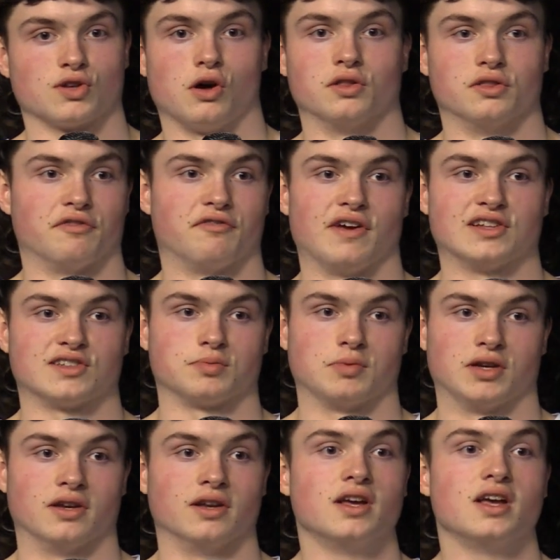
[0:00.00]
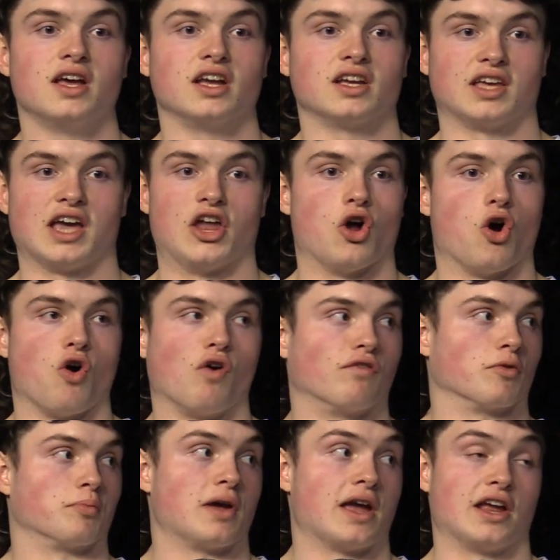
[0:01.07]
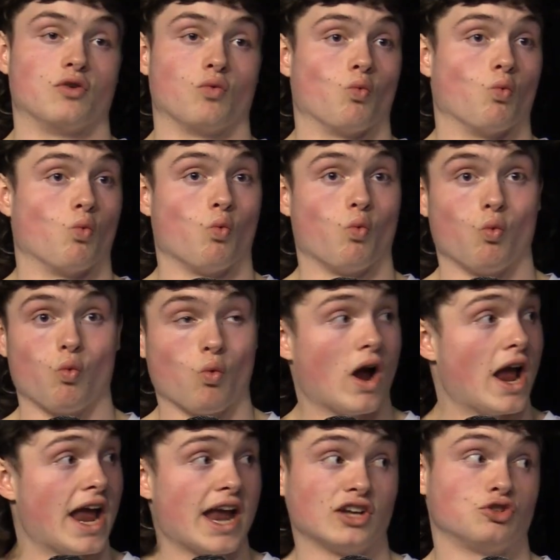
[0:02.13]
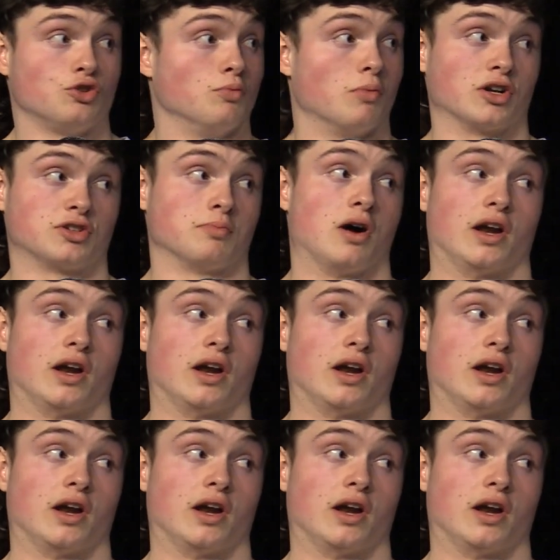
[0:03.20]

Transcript: tall defenseman get overpaid way too much